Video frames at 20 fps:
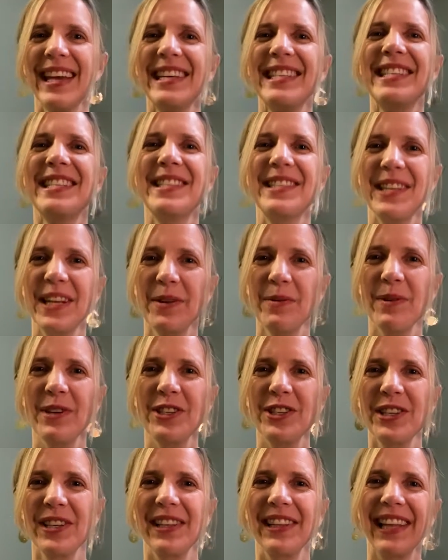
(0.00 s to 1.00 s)

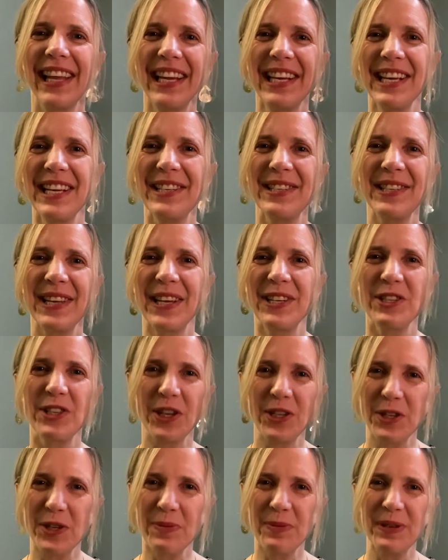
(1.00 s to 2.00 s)
Distinguished ladies and
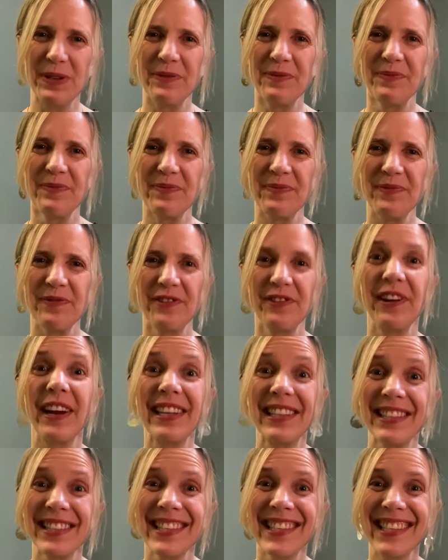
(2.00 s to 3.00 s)
gentlemen,
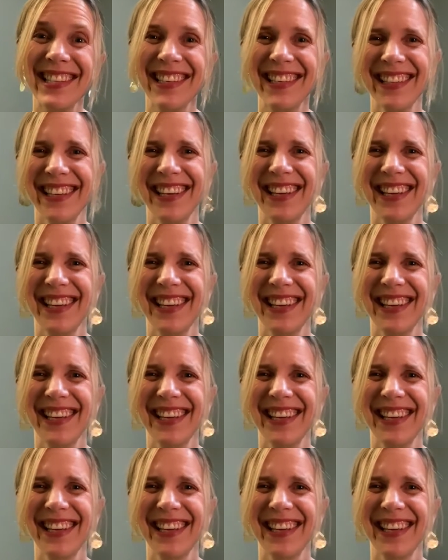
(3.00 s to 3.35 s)
friends,